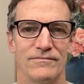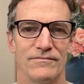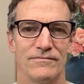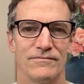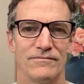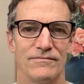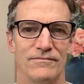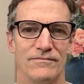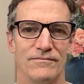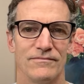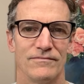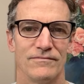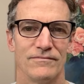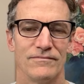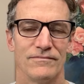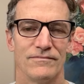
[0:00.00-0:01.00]

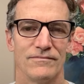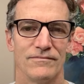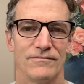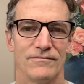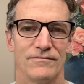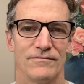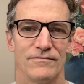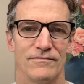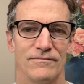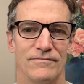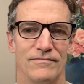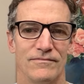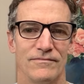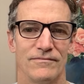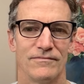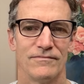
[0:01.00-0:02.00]

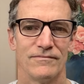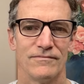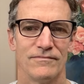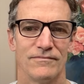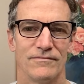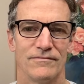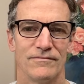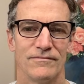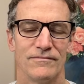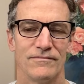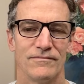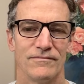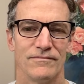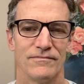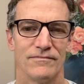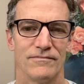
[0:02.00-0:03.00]

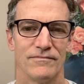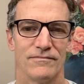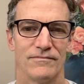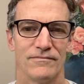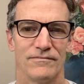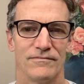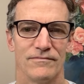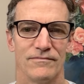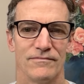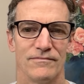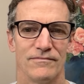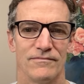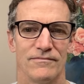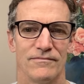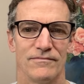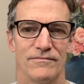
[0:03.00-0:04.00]

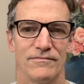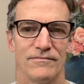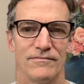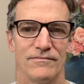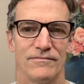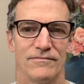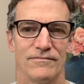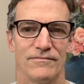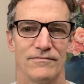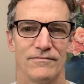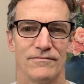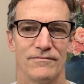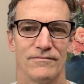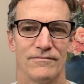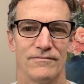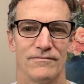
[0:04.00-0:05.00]

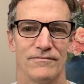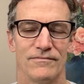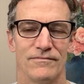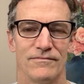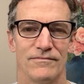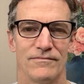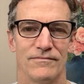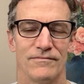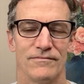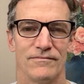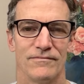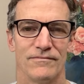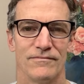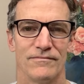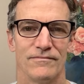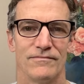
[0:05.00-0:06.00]

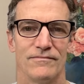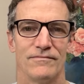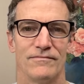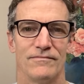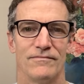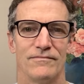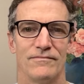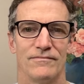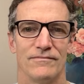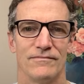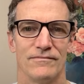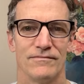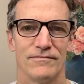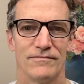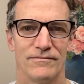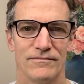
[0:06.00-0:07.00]

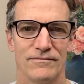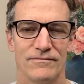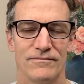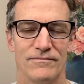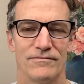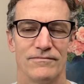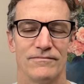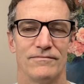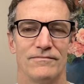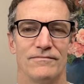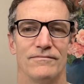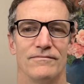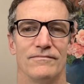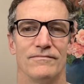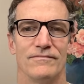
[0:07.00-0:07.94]
(not speaking)